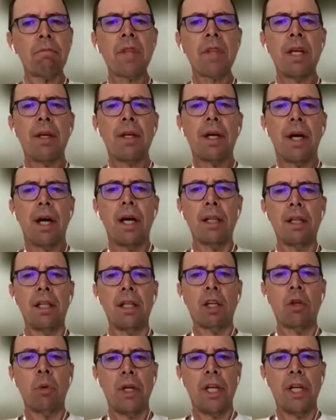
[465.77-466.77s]
I
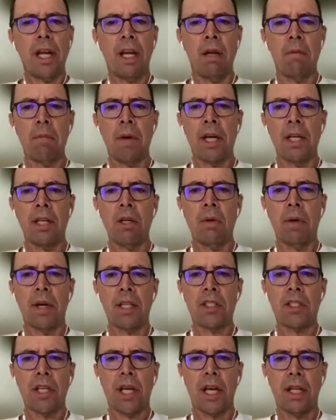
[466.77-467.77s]
liquidated my
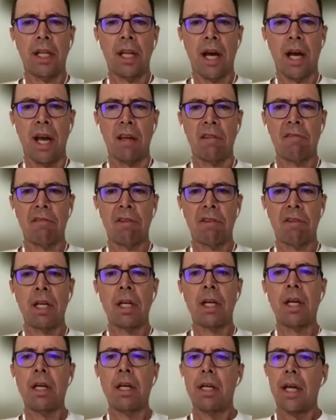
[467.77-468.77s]
USA life,
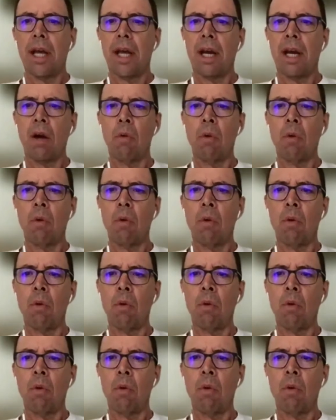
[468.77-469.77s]
and I went
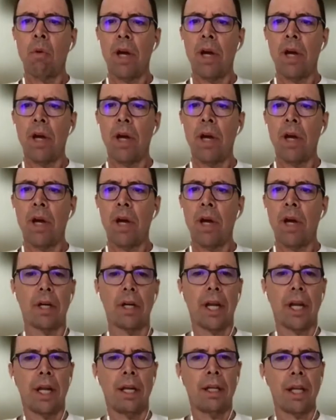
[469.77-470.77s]
on a
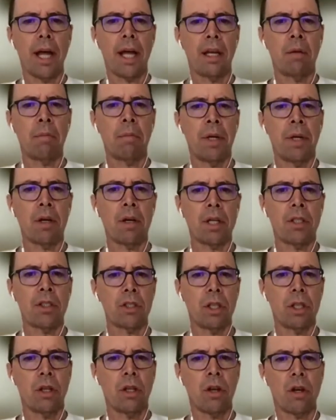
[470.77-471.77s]
tour in Latin America's
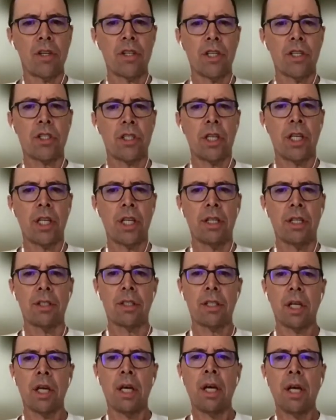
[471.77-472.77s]
largest cities.
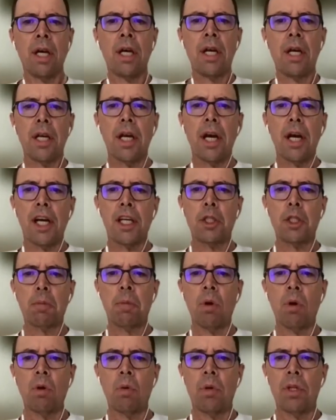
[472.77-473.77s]
I spoke
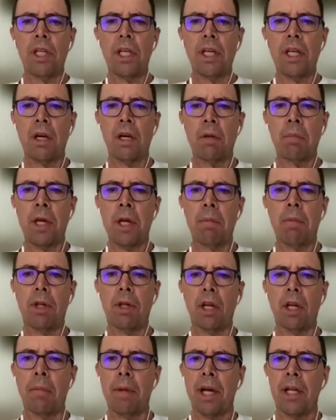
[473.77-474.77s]
with the young people
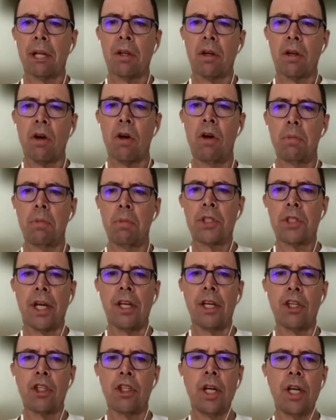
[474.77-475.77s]
about their hopes and
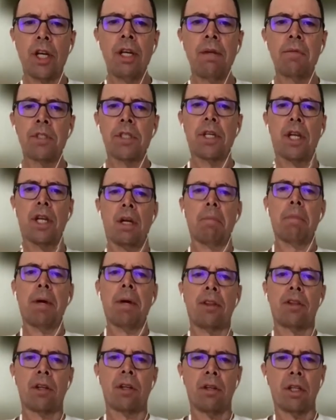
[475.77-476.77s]
dreams, and about
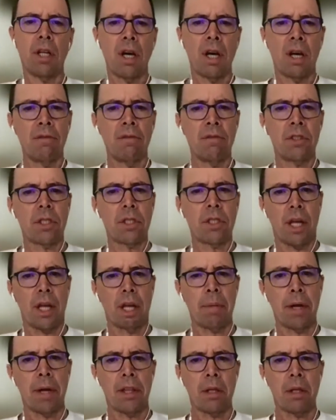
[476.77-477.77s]
their loves, and
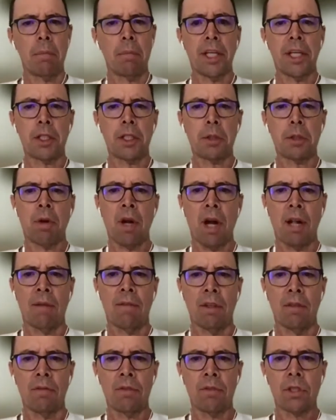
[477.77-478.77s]
about their biggest
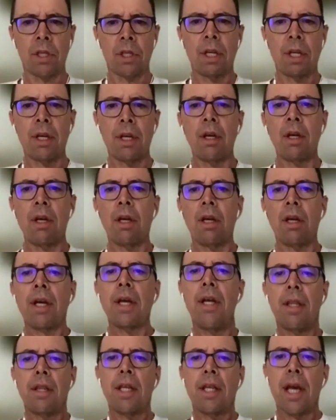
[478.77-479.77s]
problems.
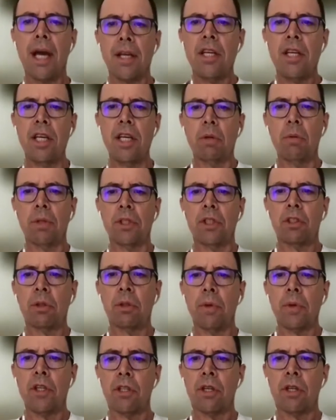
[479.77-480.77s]
The idea to
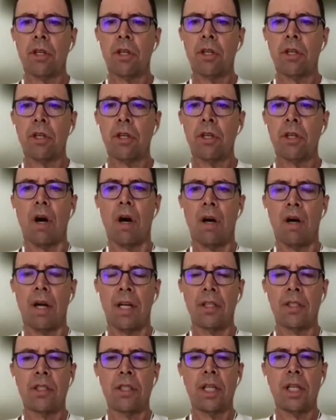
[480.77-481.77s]
return to
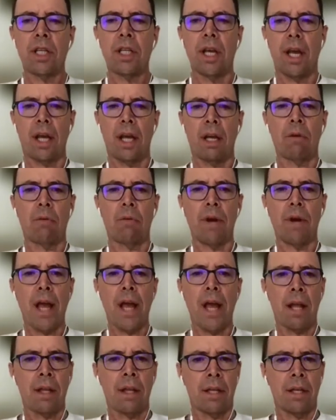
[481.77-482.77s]
honesty and
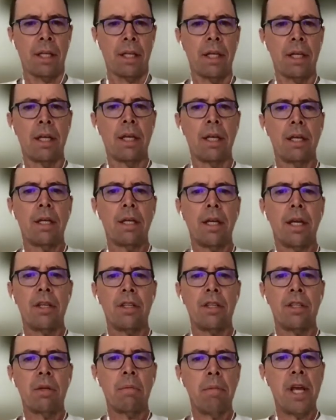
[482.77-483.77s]
reality, and to
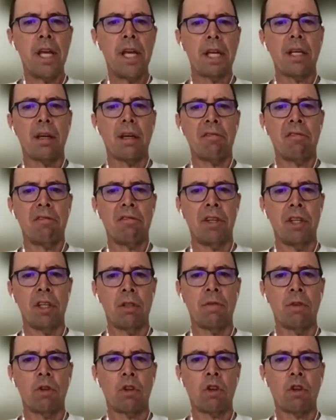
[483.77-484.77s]
make a film
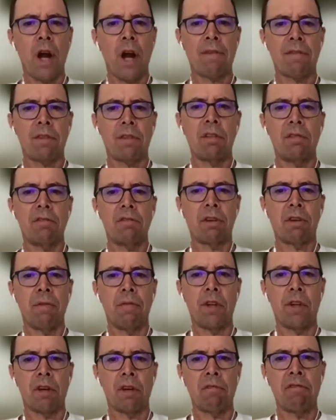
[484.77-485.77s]
crafted from their
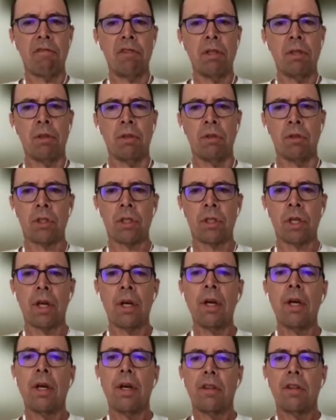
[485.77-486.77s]
views
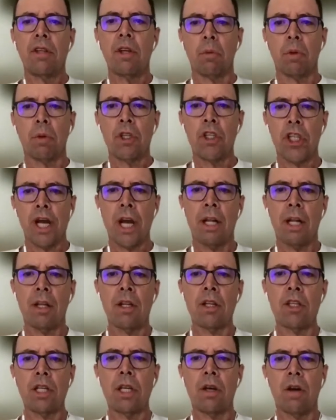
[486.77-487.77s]
that would challenge the
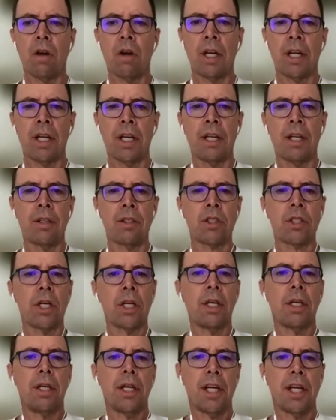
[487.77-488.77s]
audience and
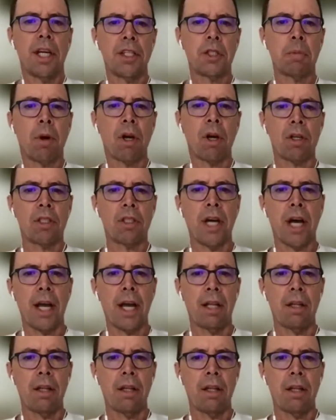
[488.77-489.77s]
spark
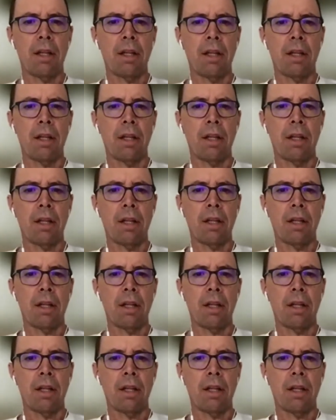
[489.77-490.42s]
dialogue and debate.